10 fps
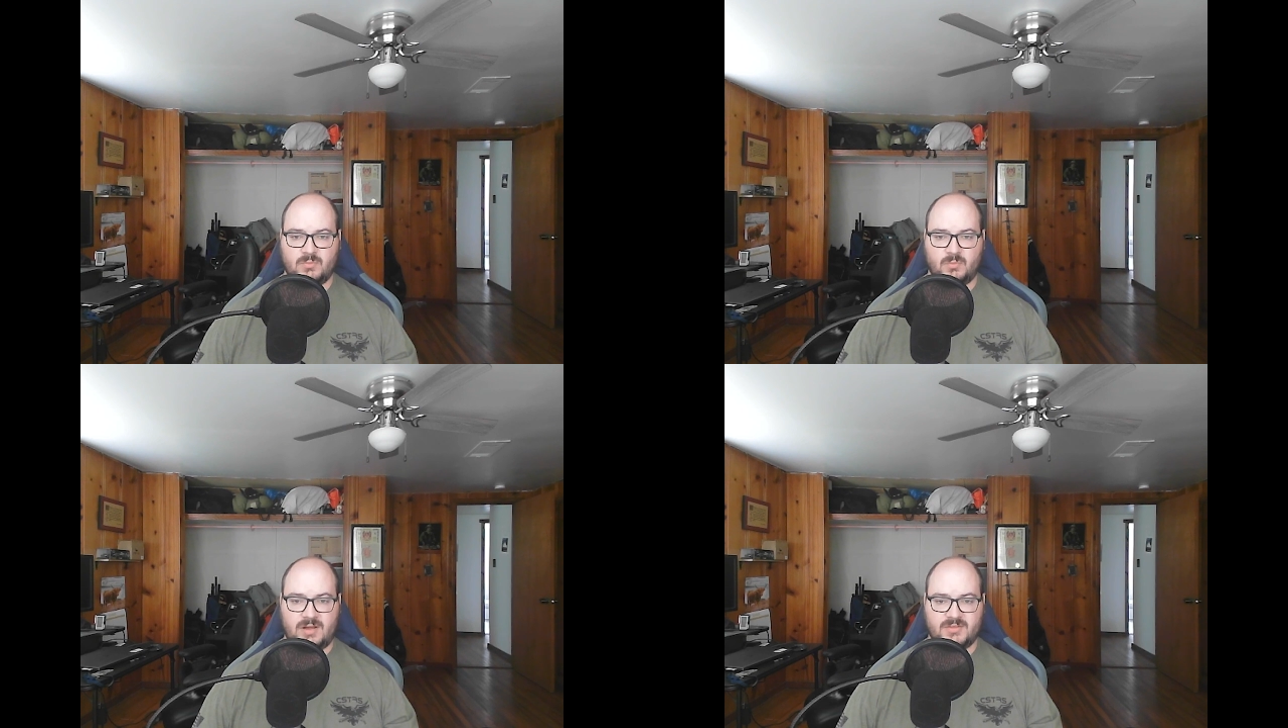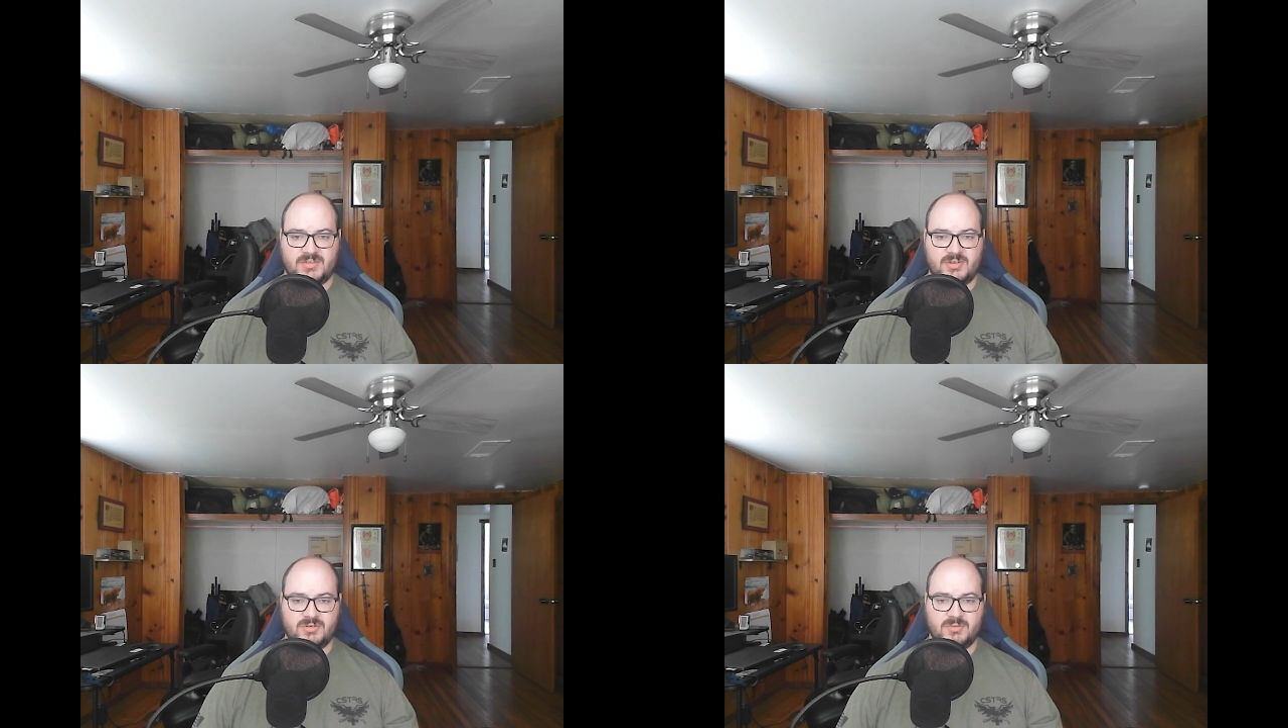While
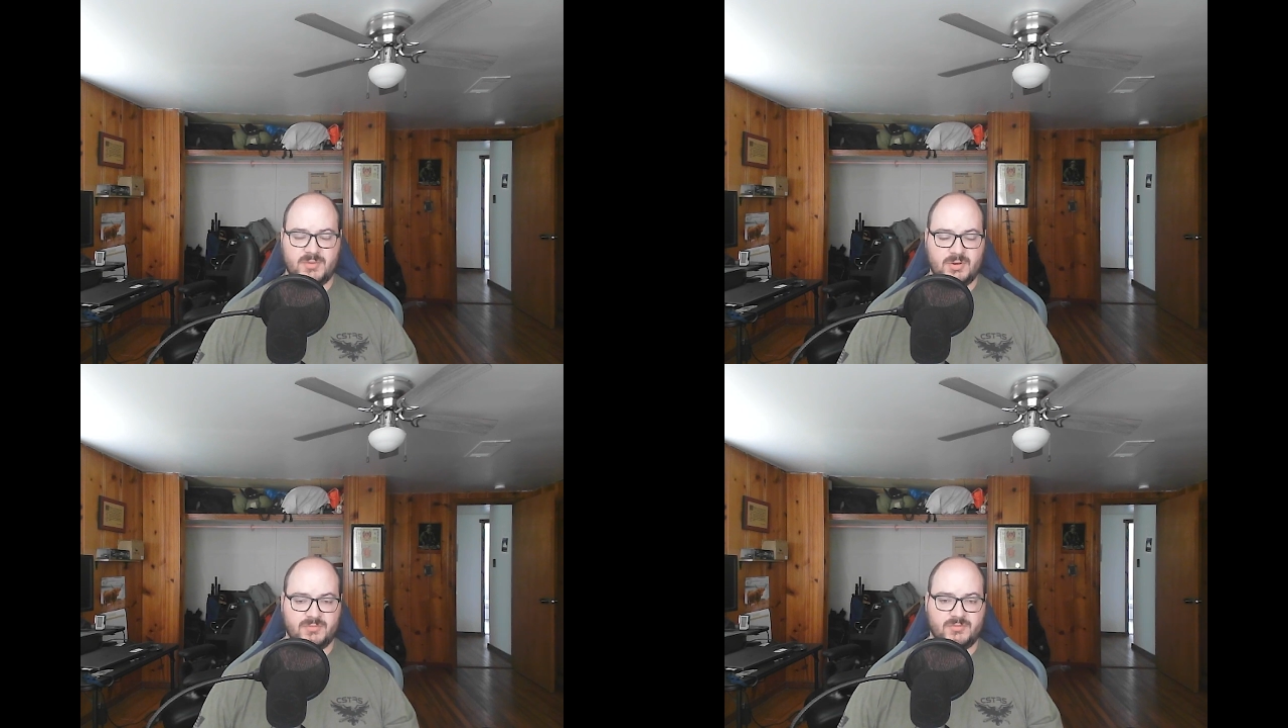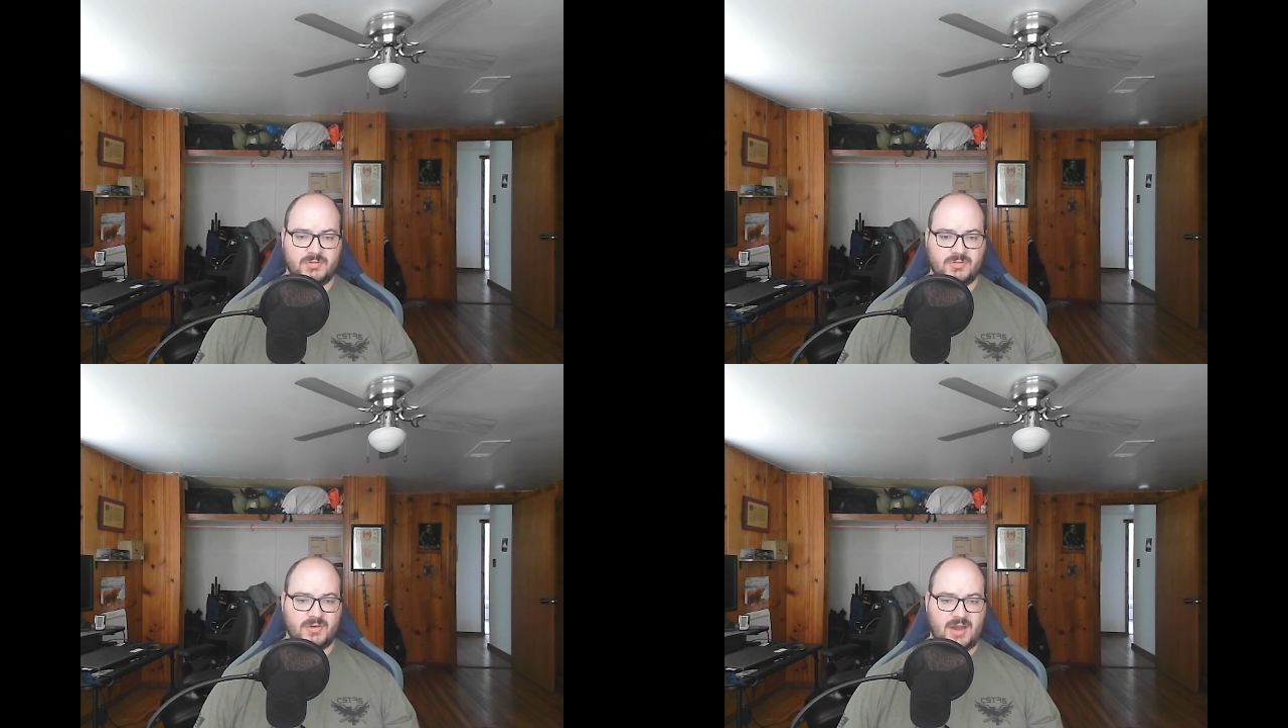still
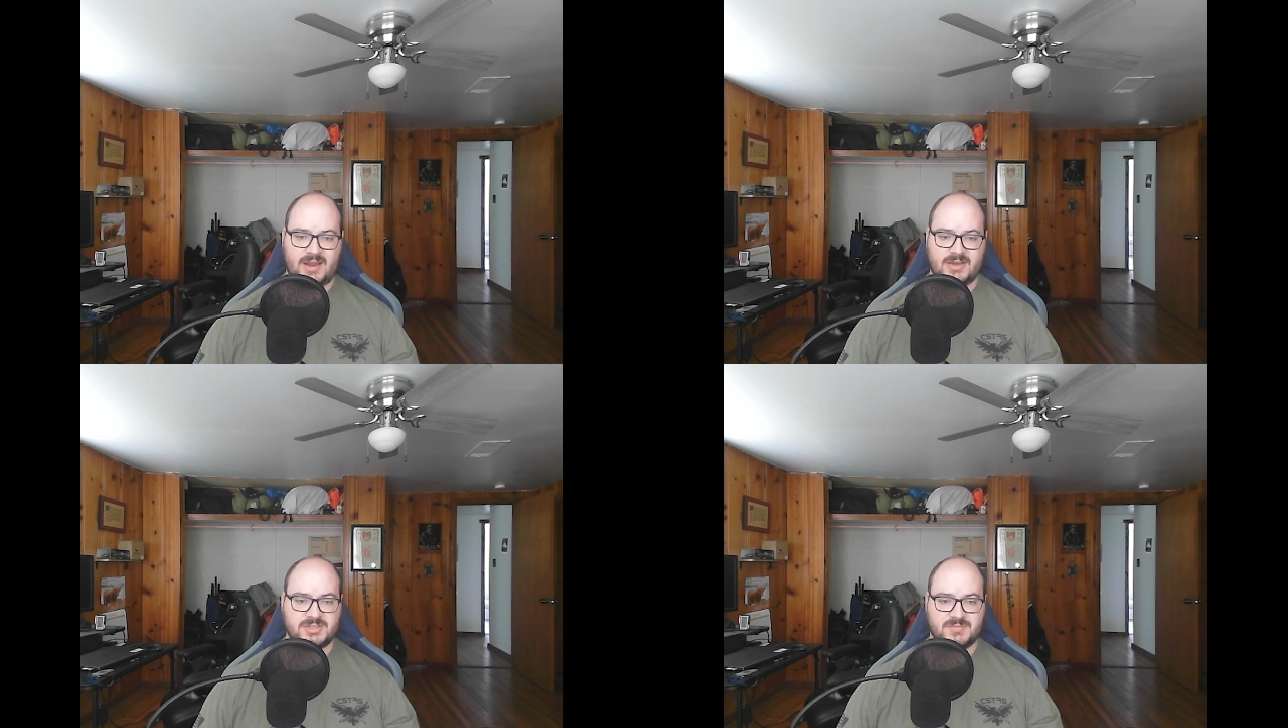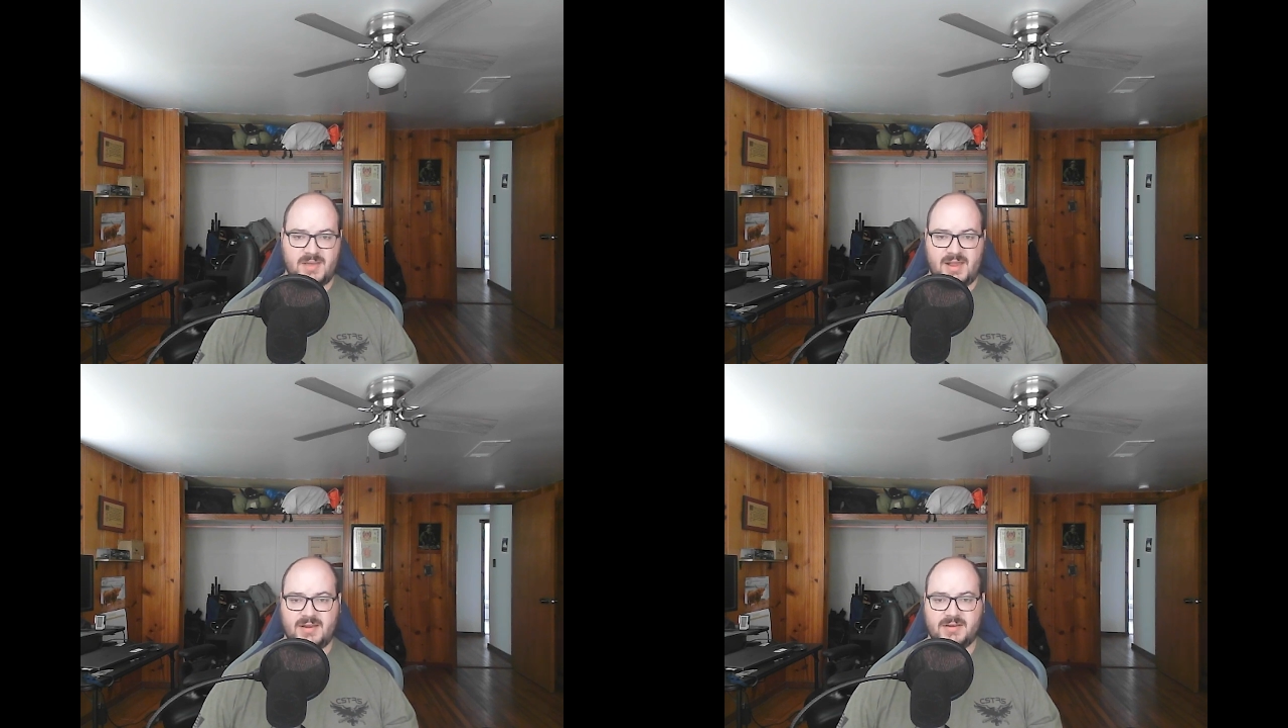beautiful and action
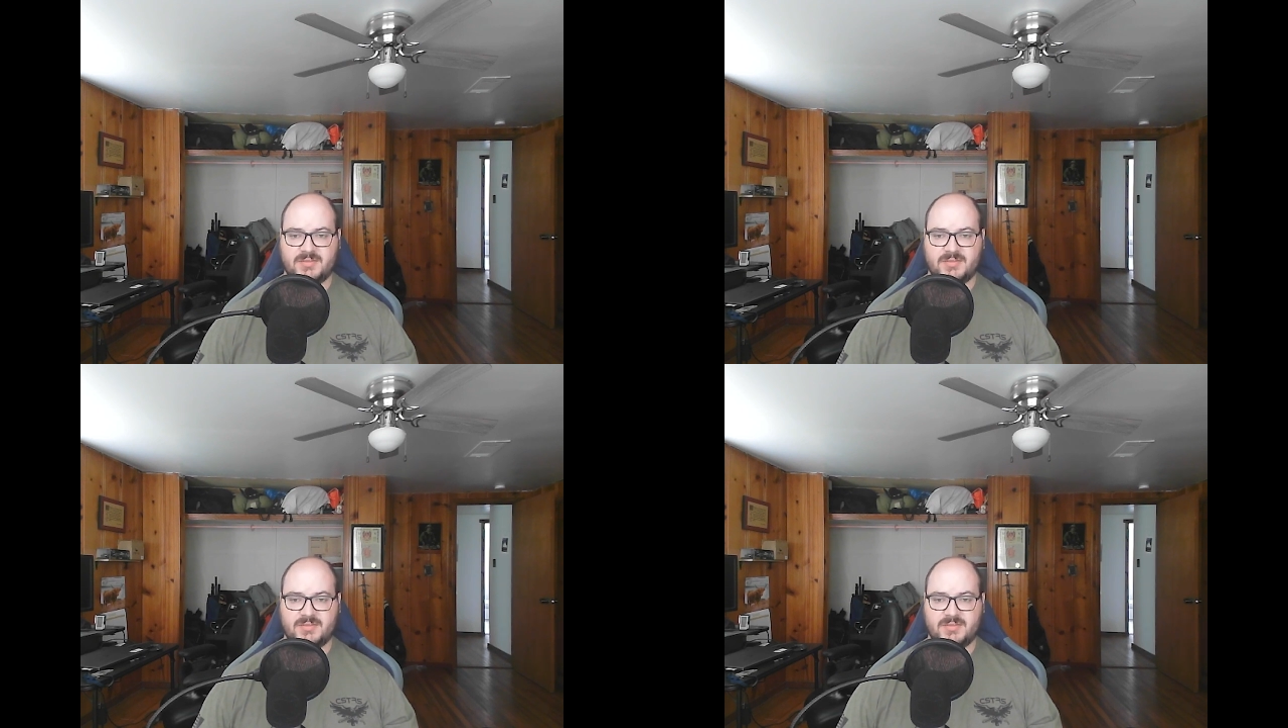packed,